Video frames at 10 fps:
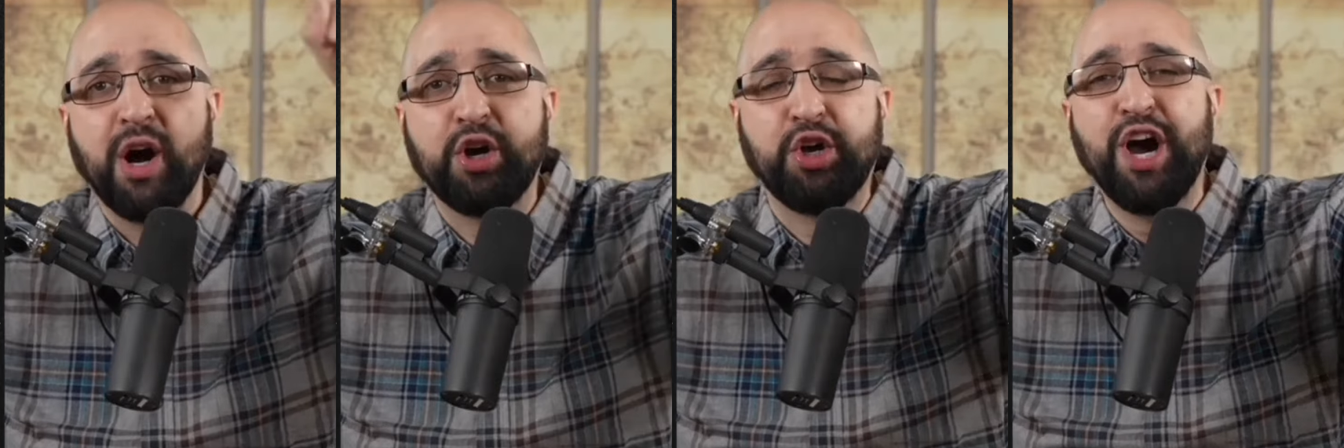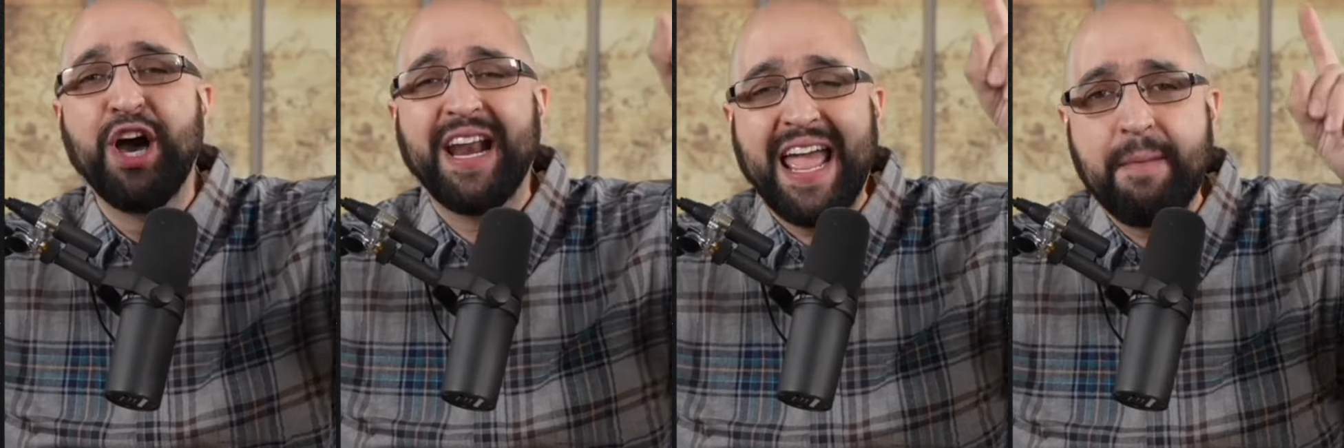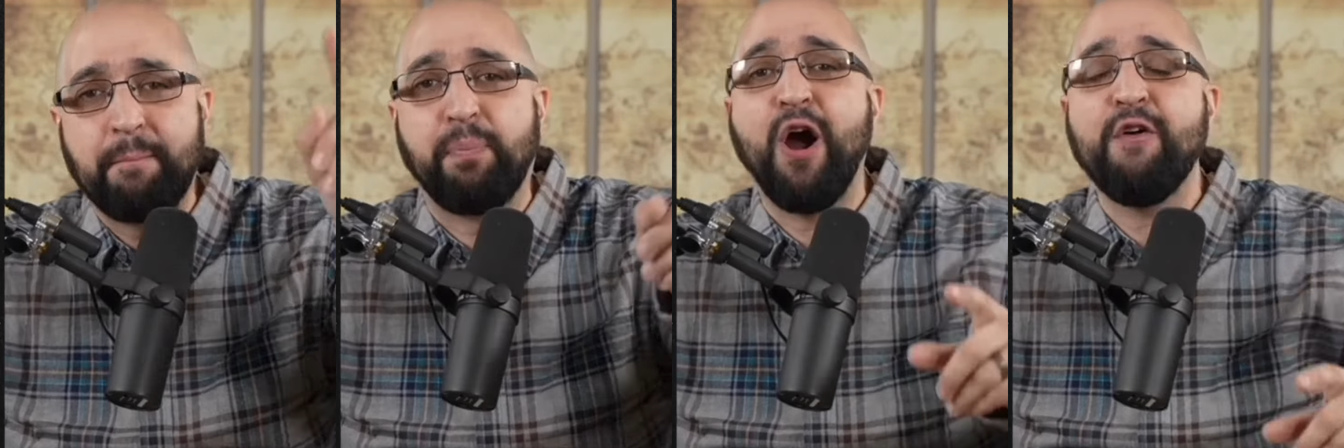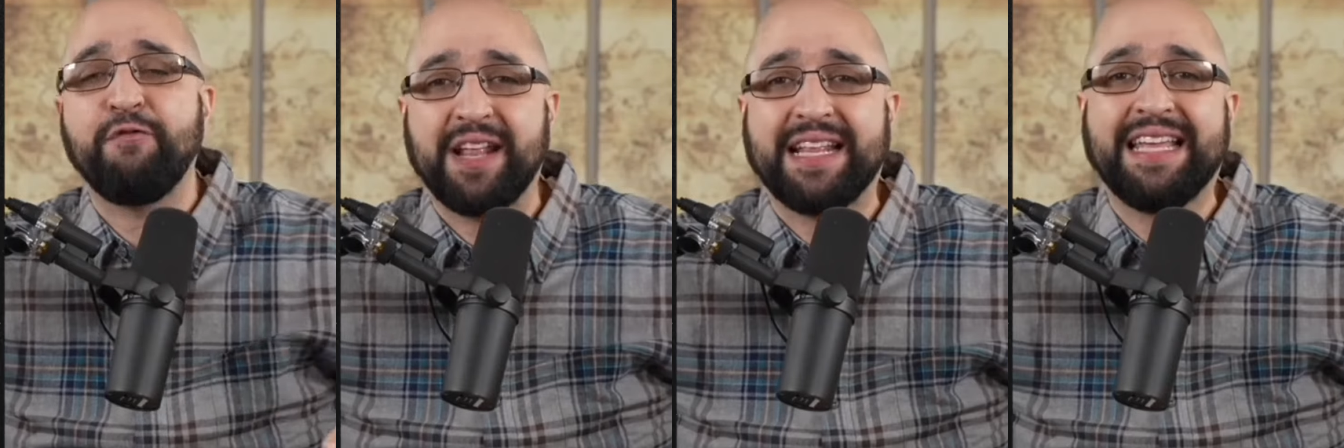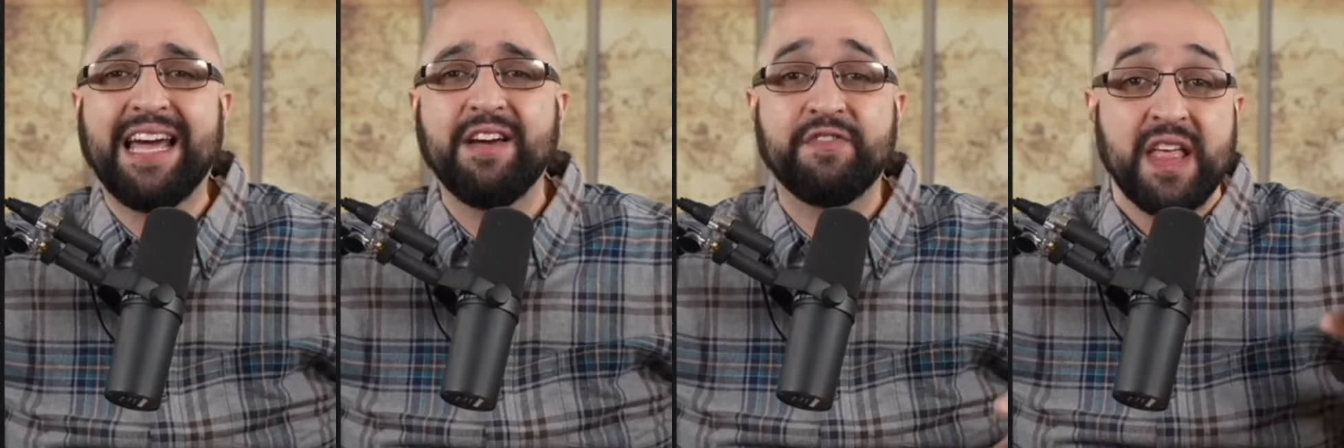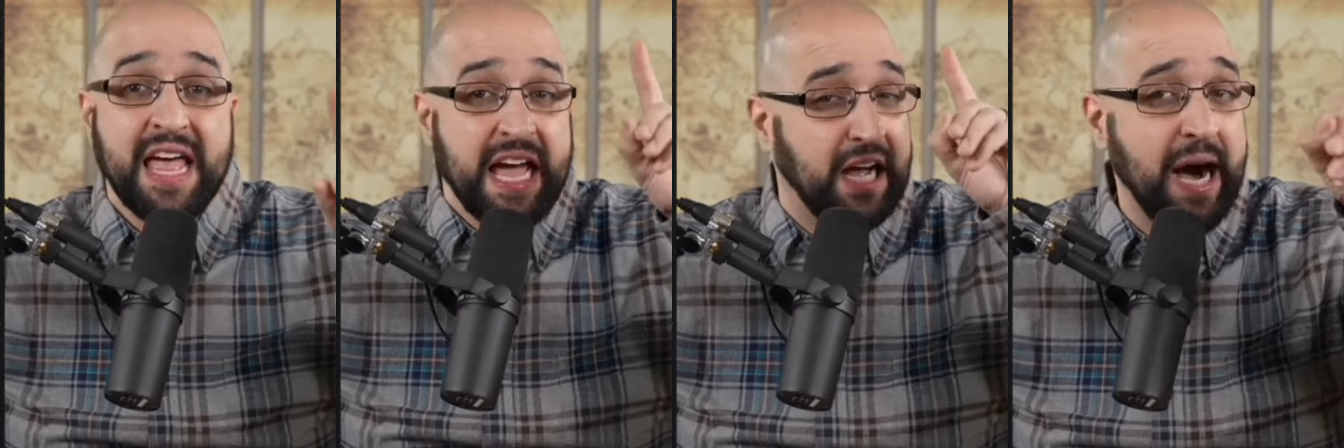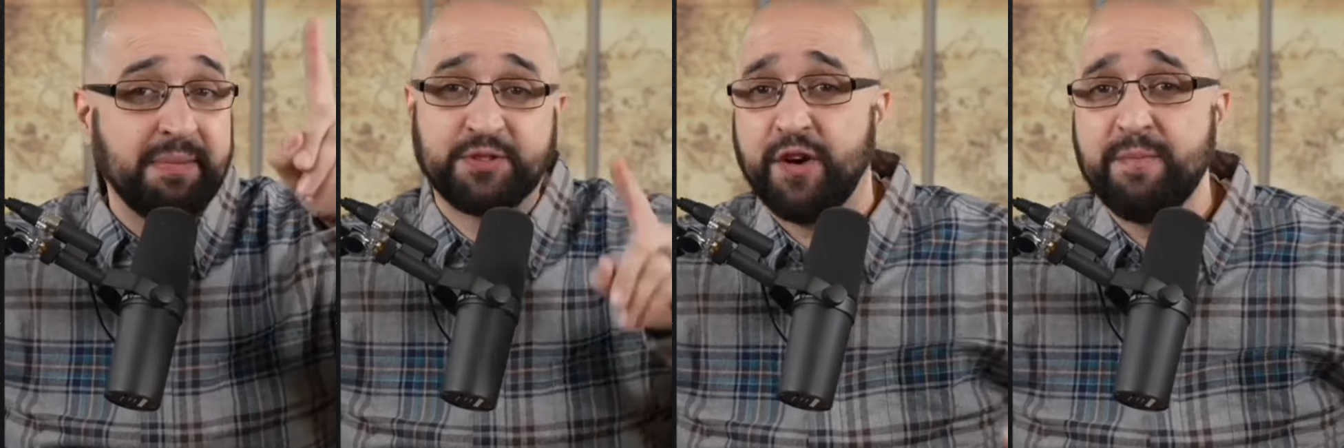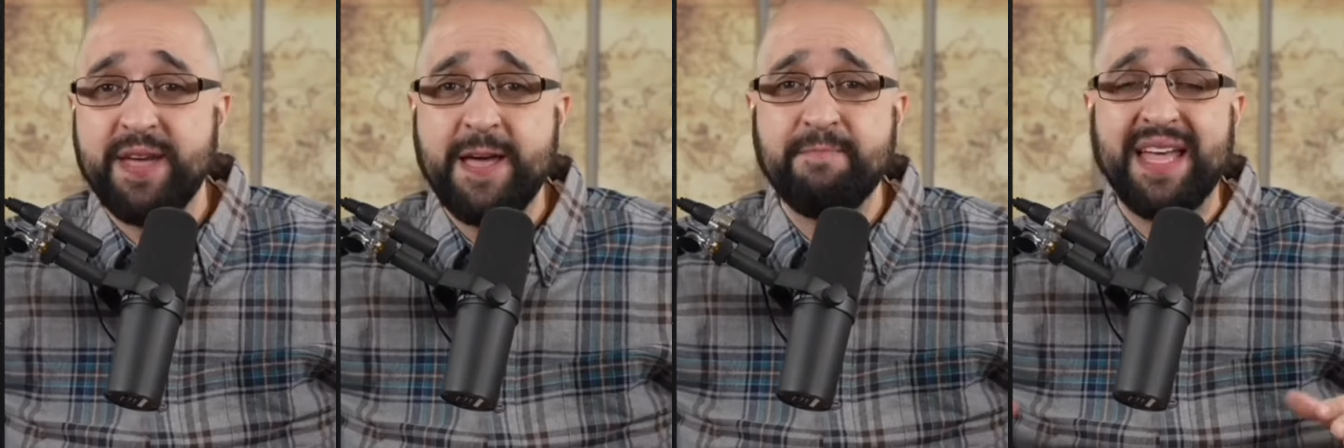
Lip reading: good and perfect gift comes from Him.